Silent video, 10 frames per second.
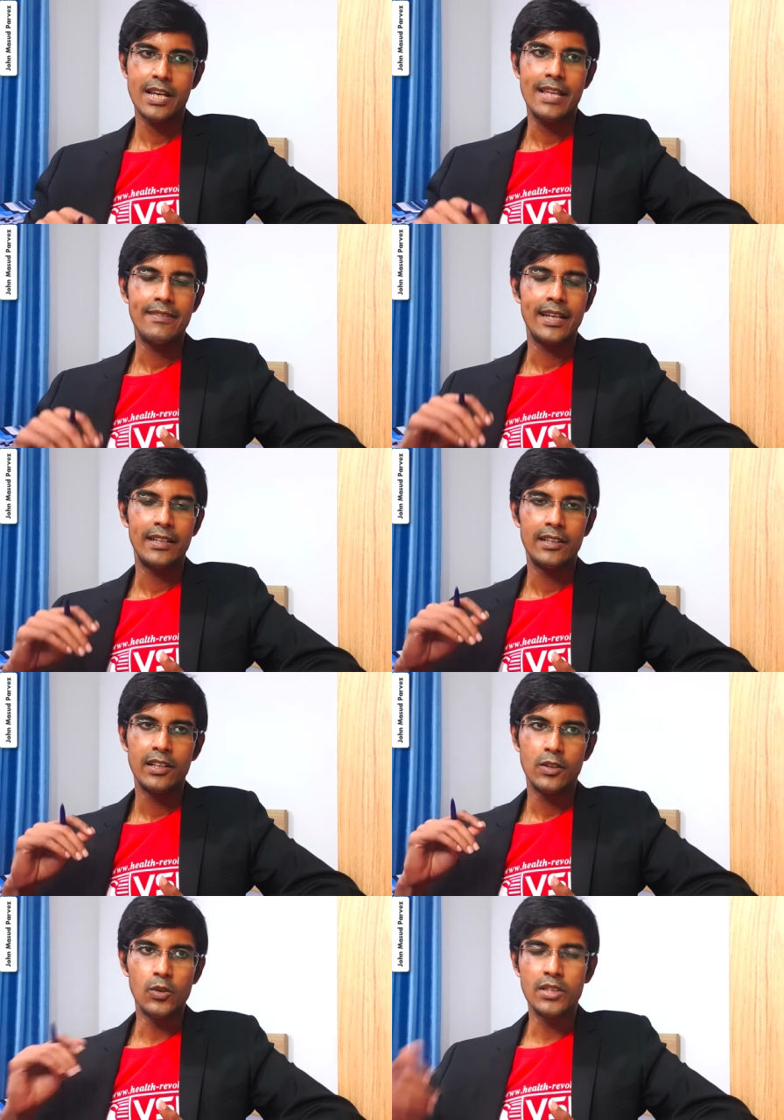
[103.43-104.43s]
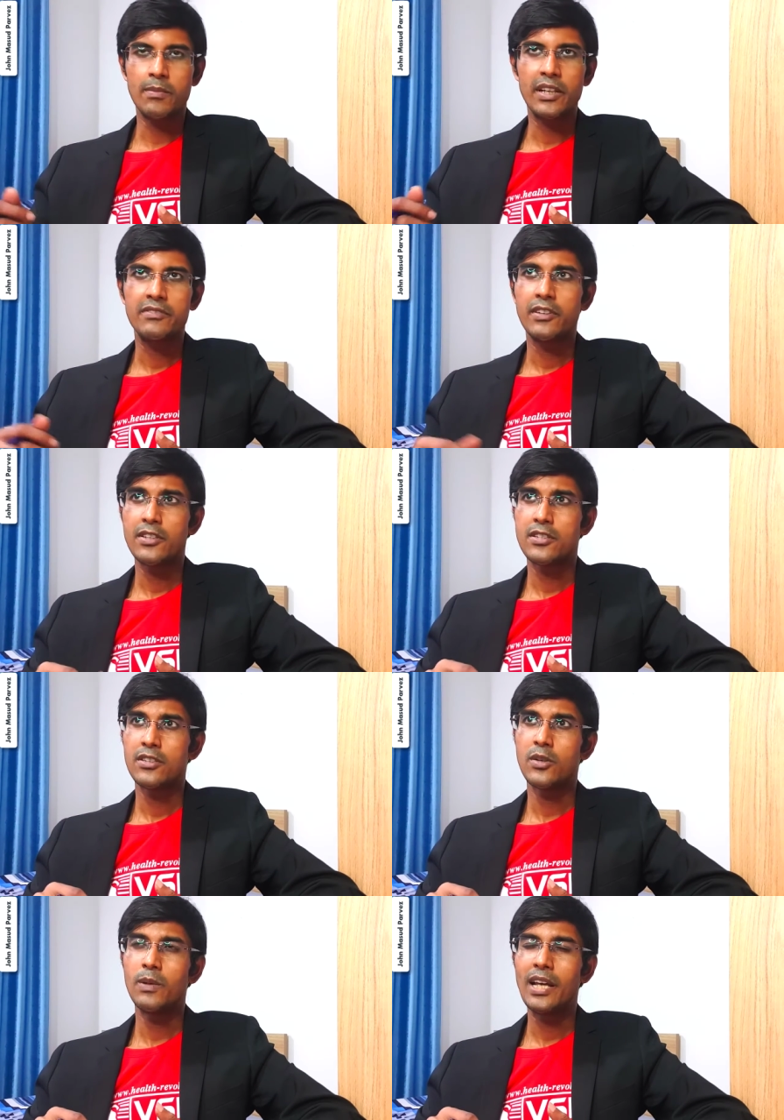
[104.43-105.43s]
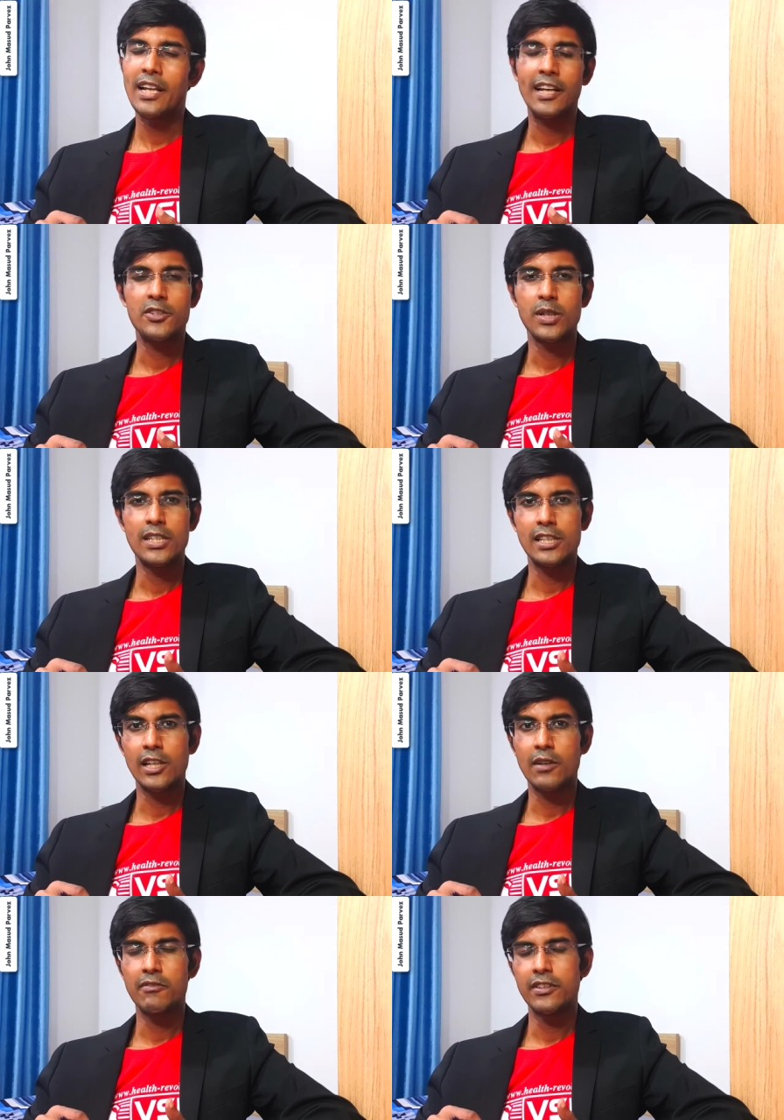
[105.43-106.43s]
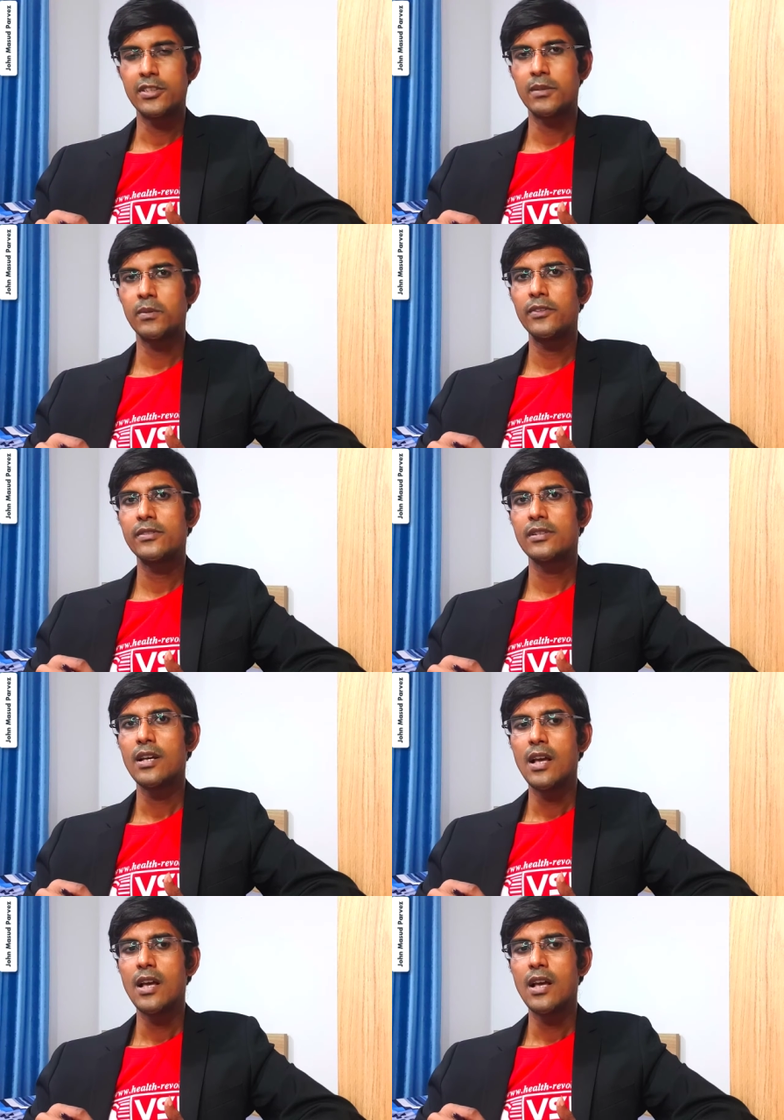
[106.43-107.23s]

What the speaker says: And then on the breakfast, normally I like to eat a lot of vegetables